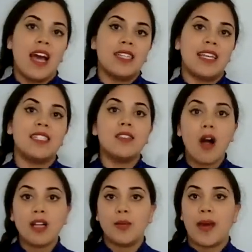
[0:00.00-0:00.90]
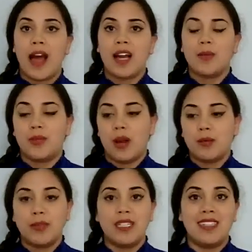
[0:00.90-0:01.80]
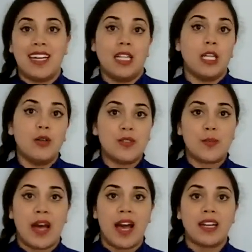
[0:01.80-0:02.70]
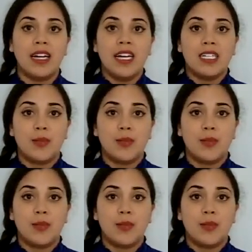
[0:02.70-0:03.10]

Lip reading: has a solid back, probably a closed back,